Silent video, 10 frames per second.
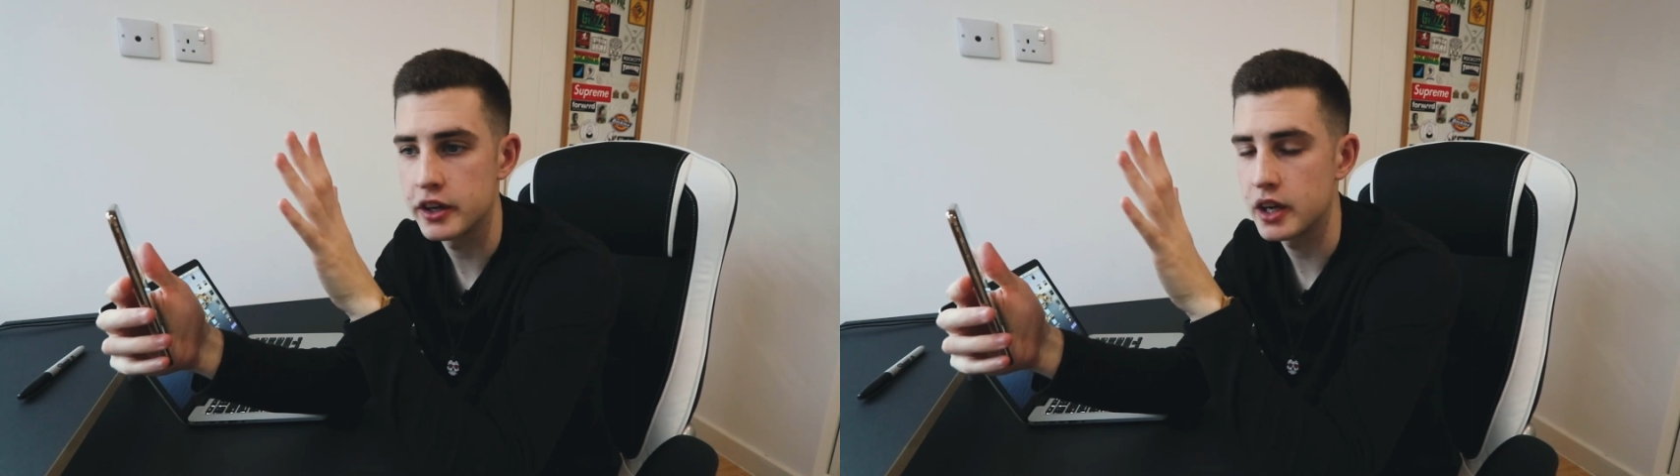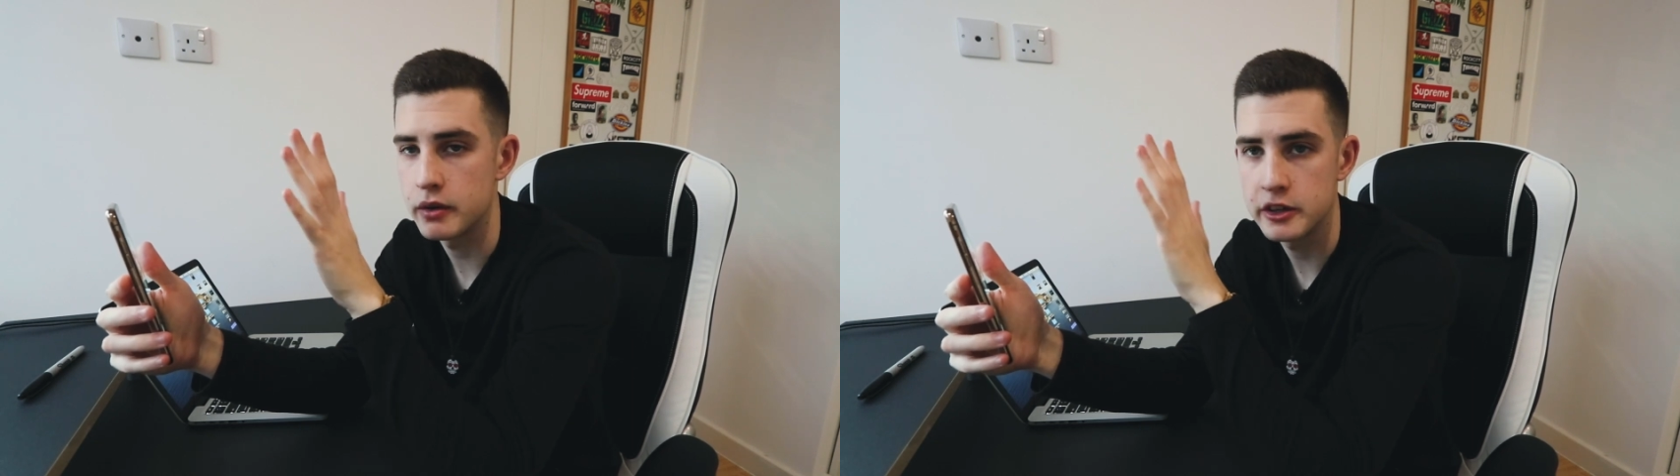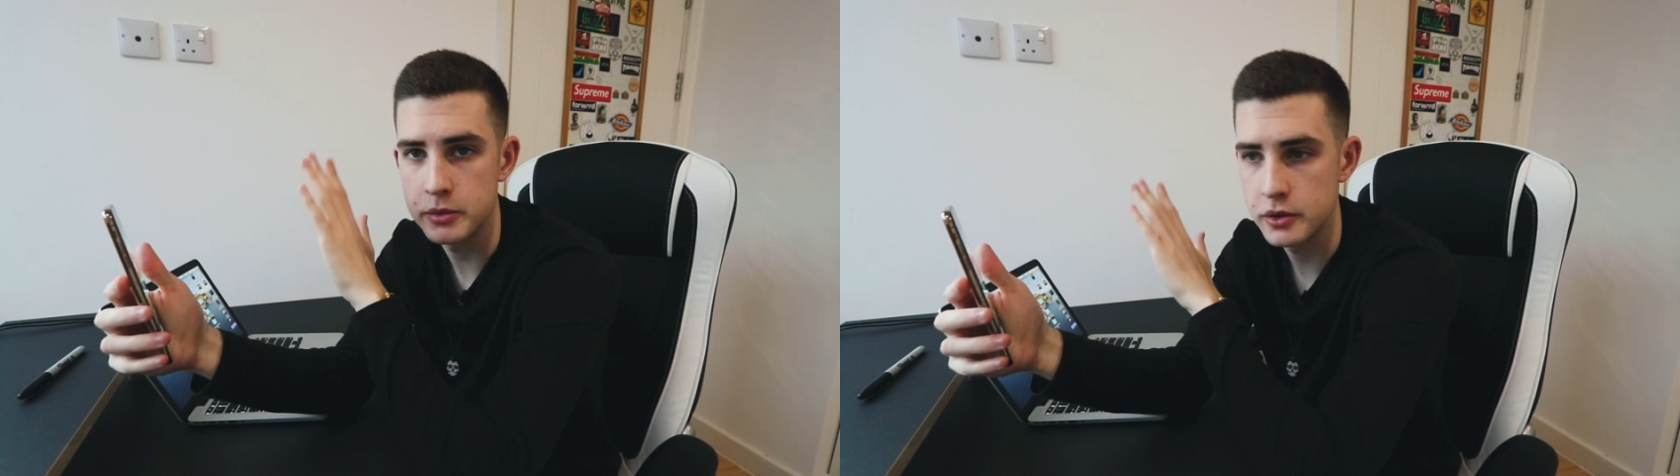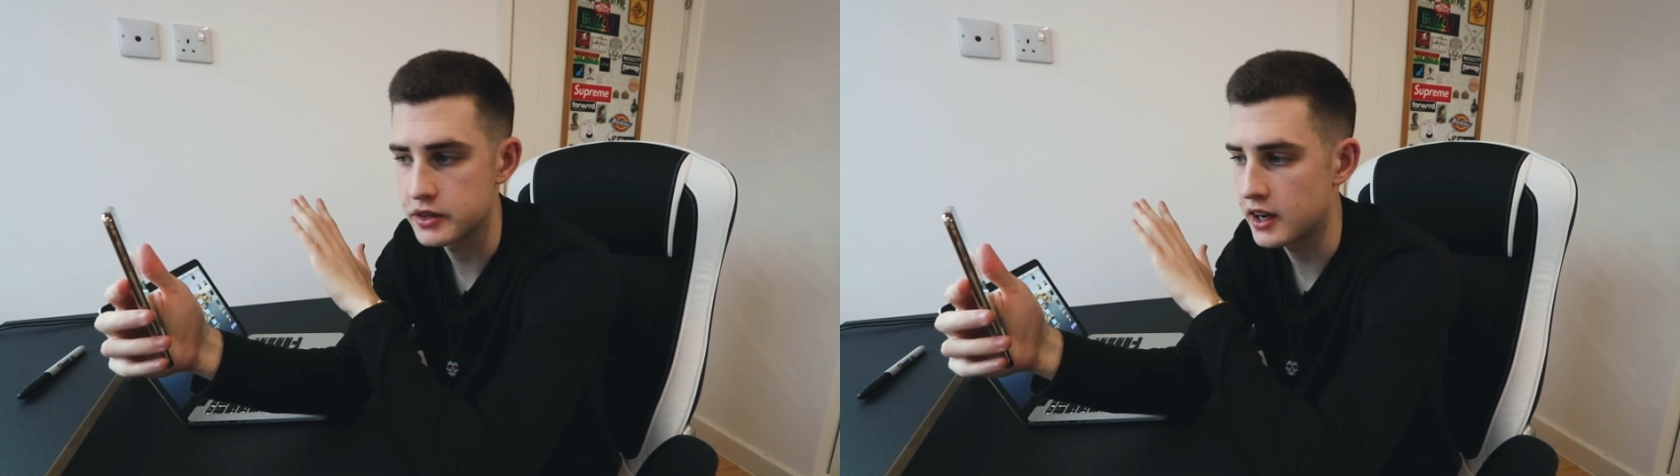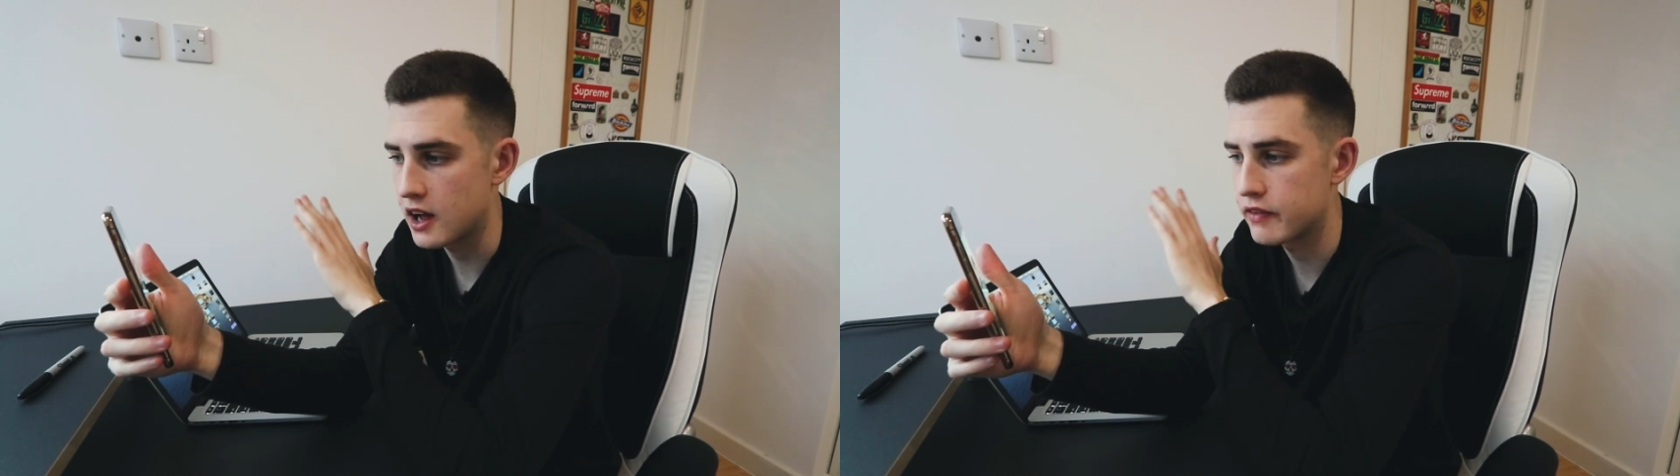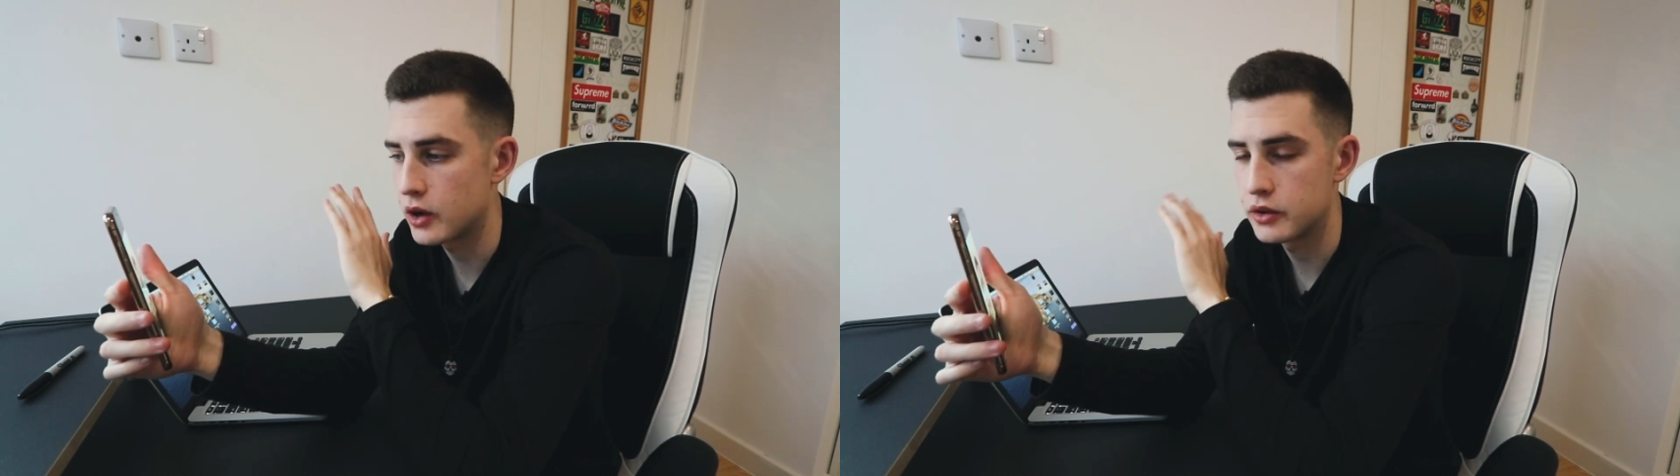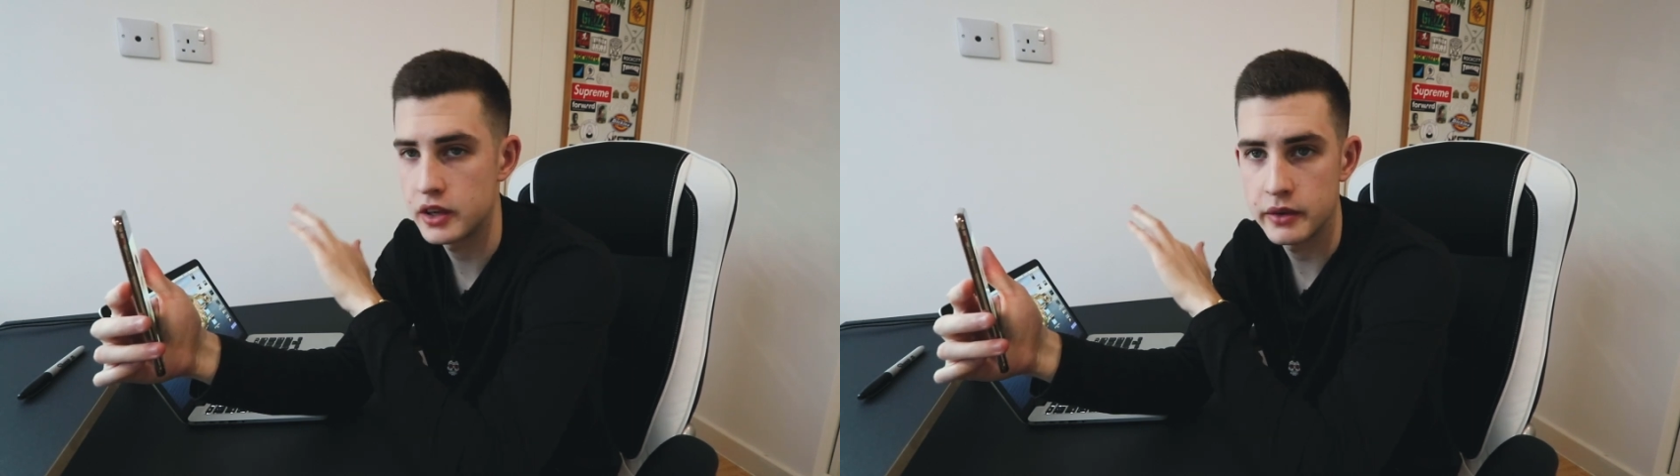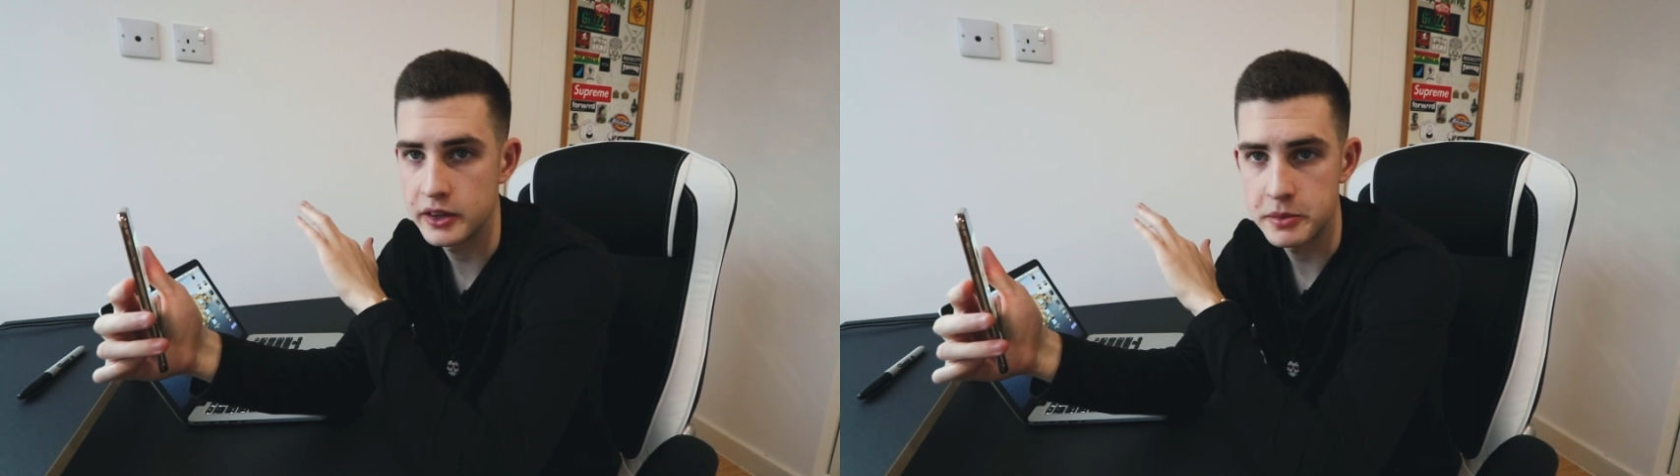You don't need to be using an iPhone. You
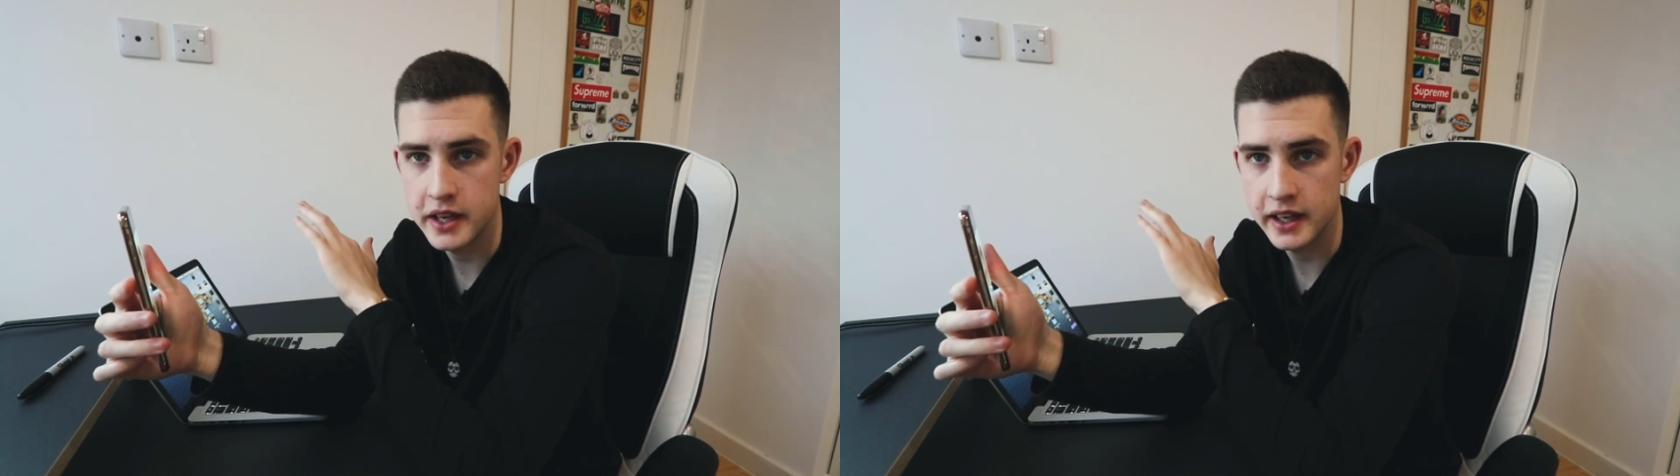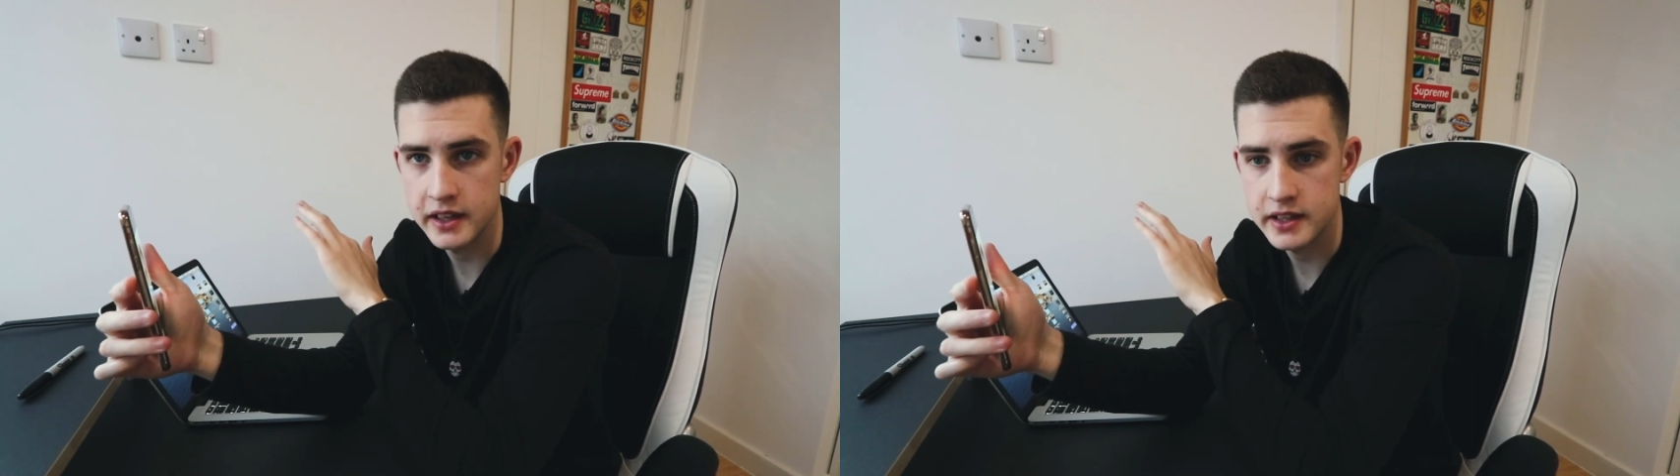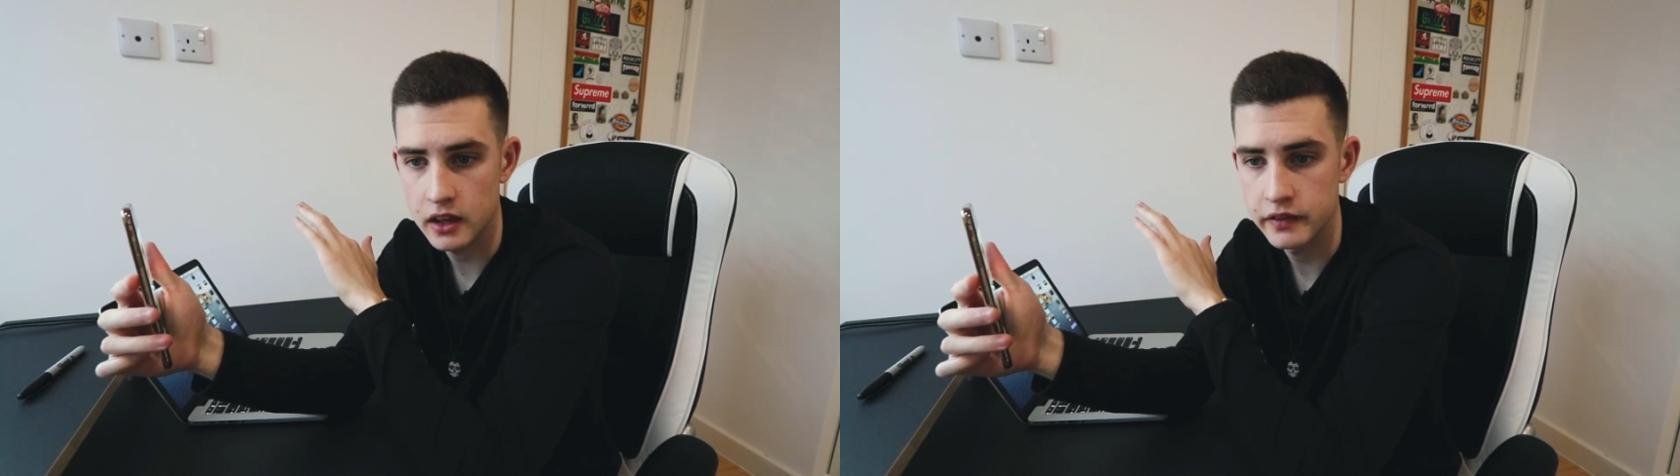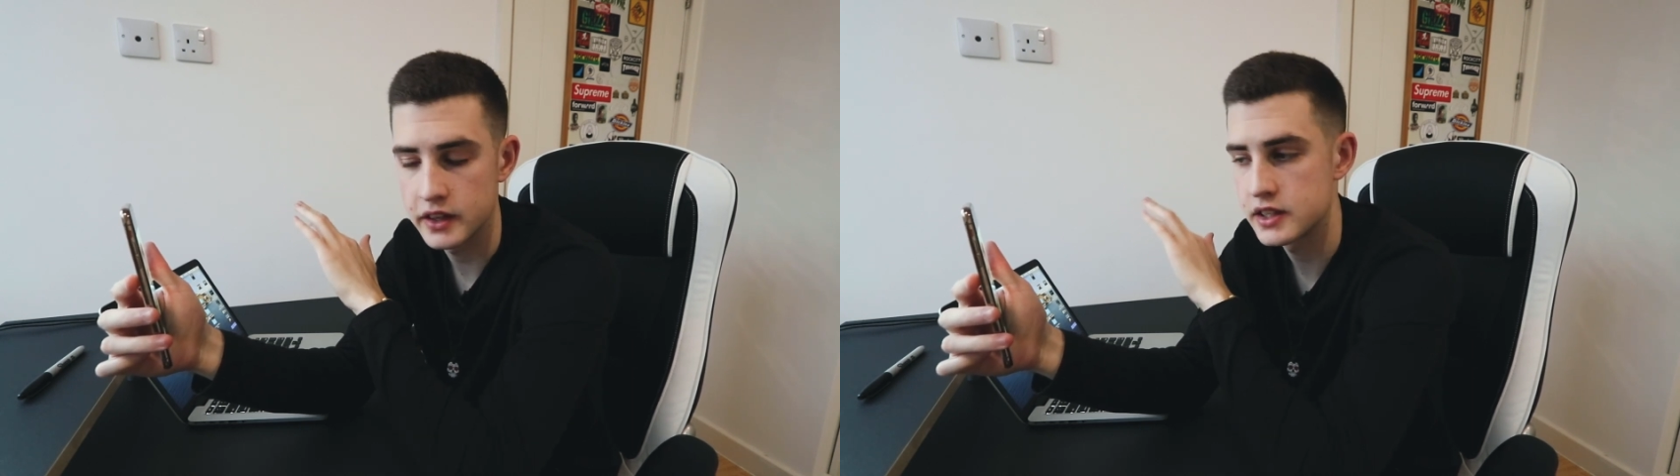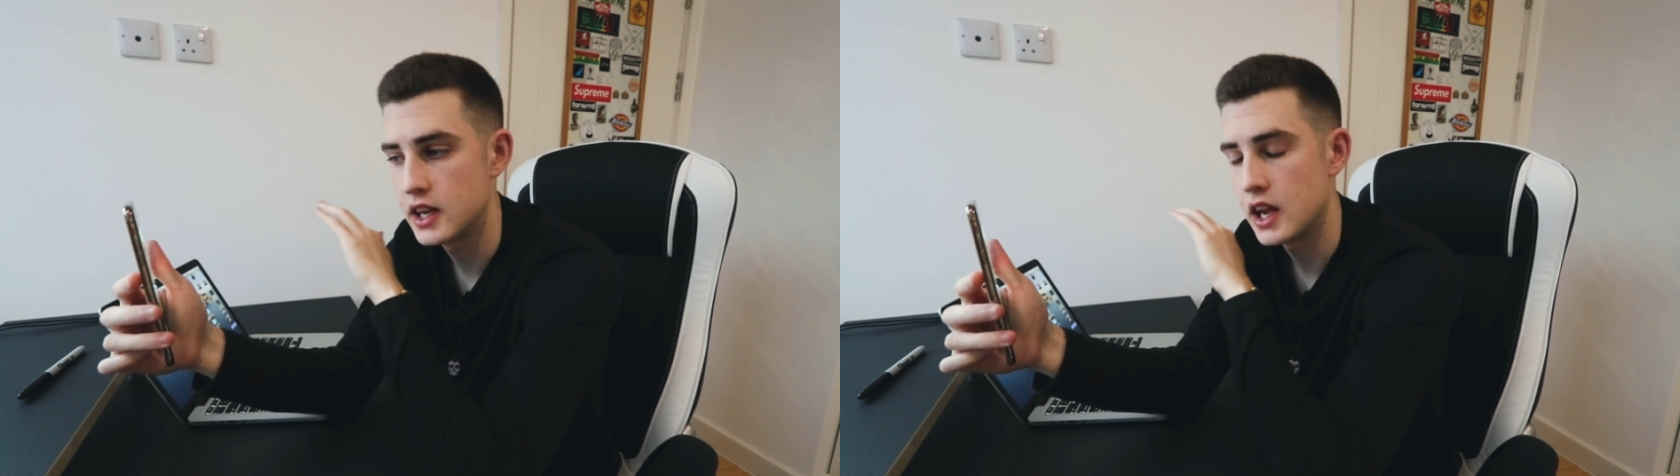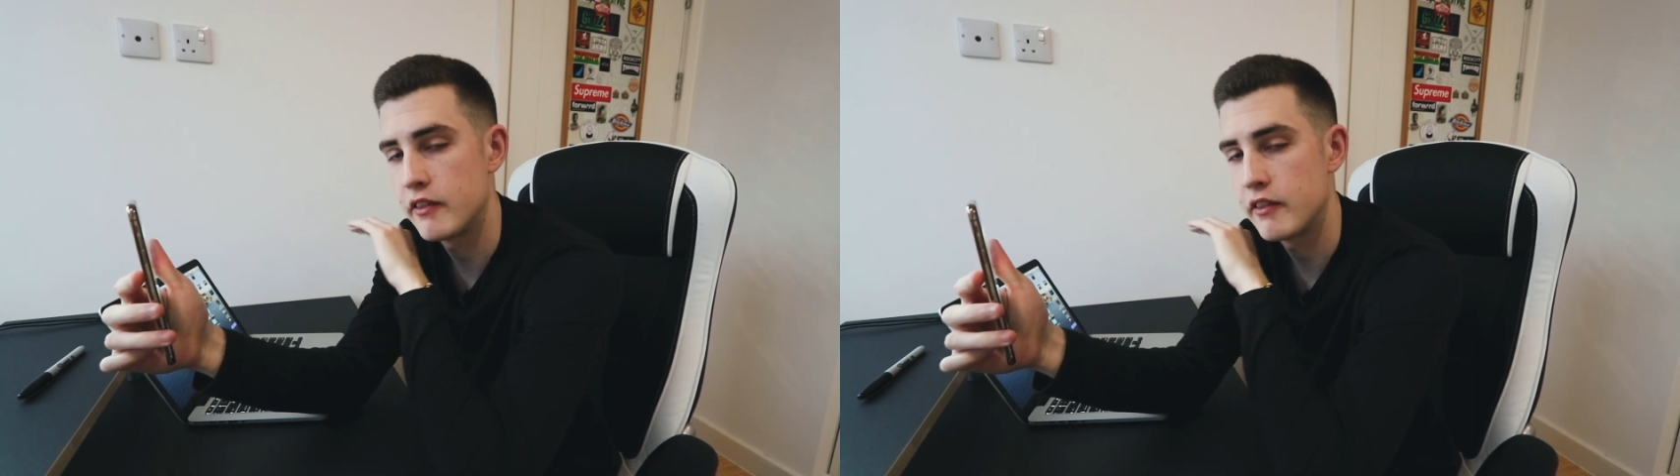don't need to be taking selfies.